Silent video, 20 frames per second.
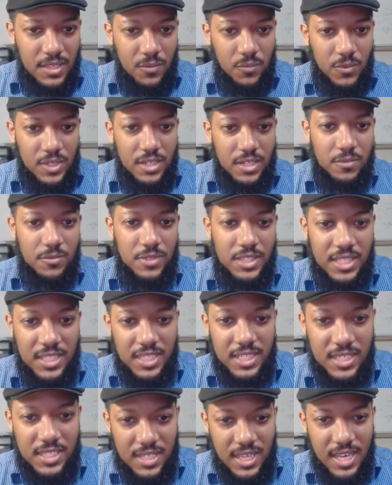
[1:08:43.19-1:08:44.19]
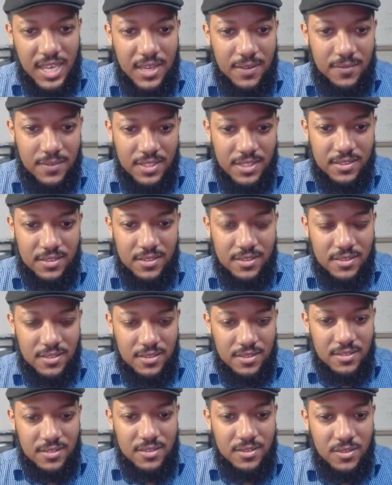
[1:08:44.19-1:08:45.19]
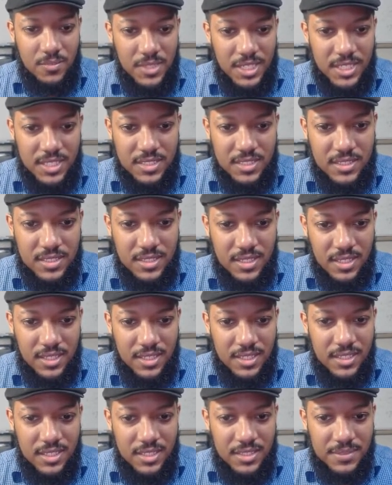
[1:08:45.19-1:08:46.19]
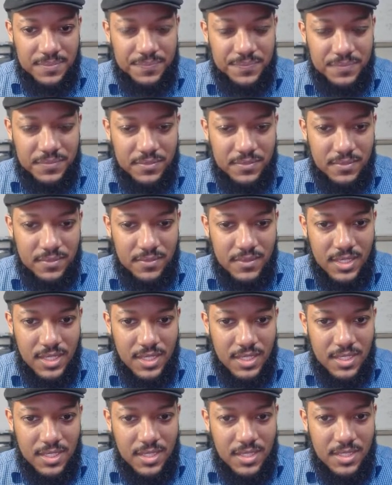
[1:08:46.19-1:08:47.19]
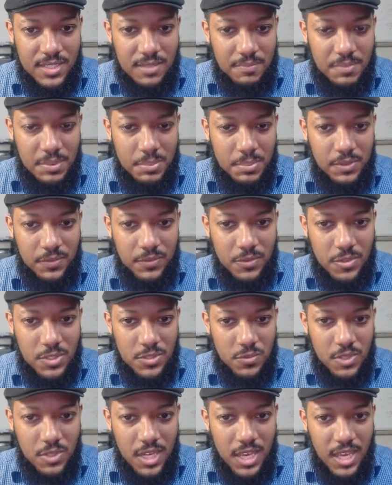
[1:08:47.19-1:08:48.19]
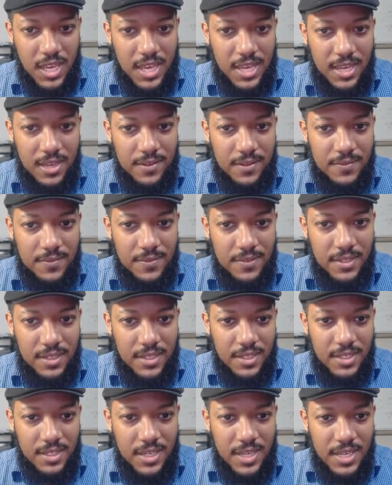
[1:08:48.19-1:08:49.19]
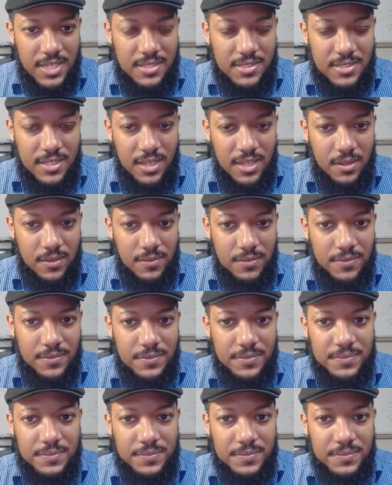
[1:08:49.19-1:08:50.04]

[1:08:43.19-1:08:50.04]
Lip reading: We don't really need to have it too much. Some people, of course, want to have a nice set of